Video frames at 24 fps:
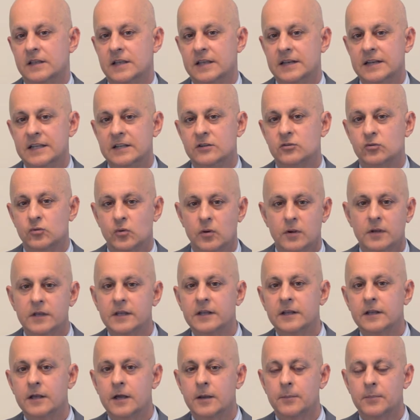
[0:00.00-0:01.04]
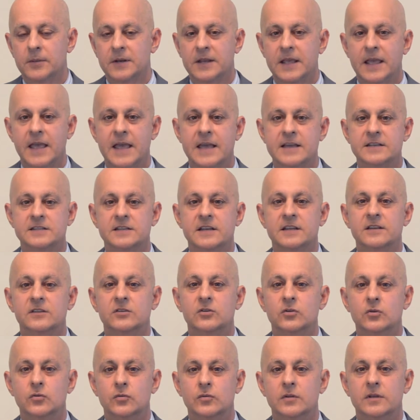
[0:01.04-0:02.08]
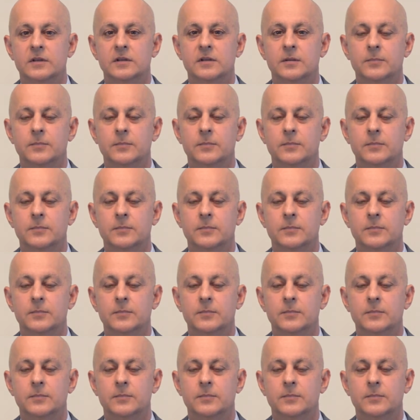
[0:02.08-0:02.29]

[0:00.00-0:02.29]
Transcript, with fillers: any trucking company has a duty